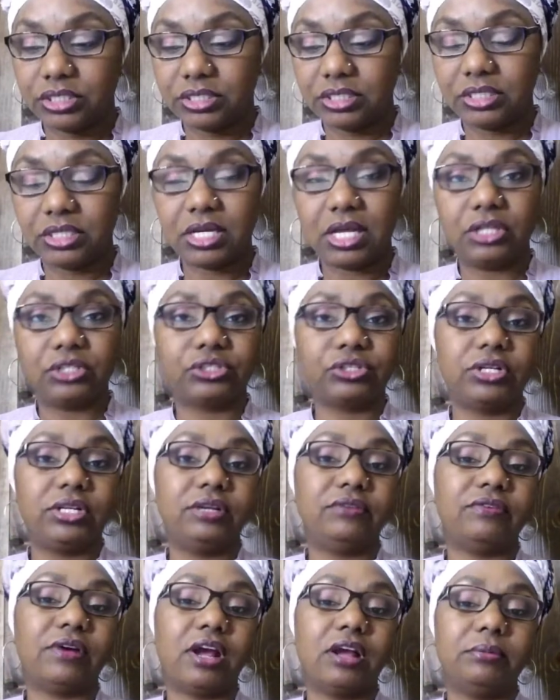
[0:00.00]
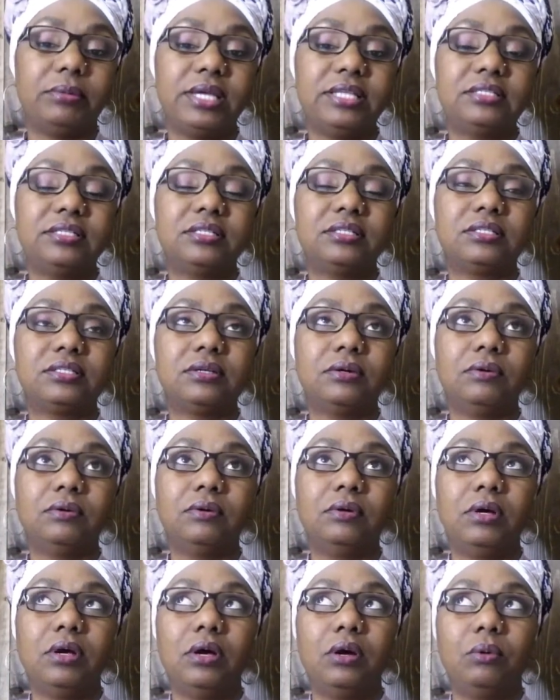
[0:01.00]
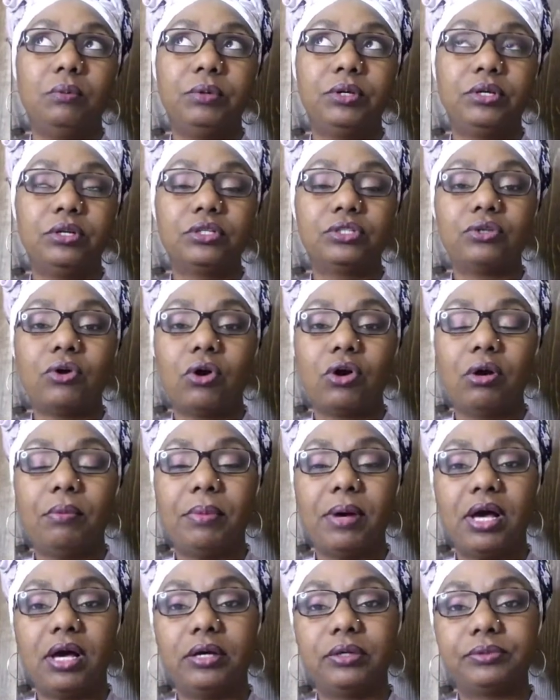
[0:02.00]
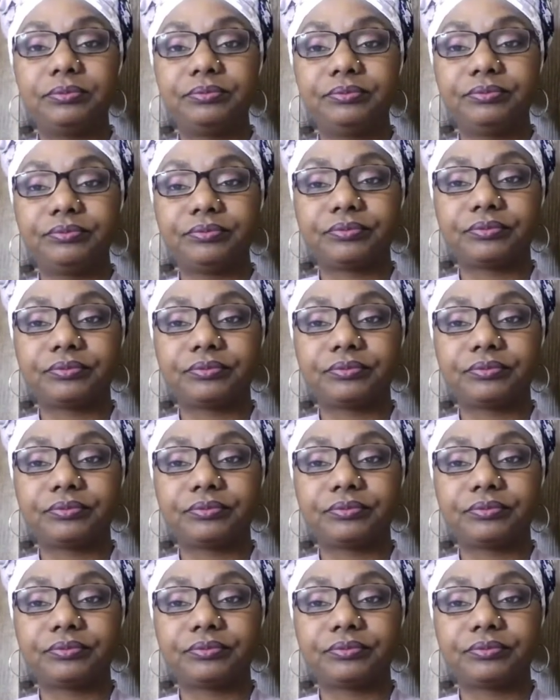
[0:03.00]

the cultural environment. And so we're going to talk about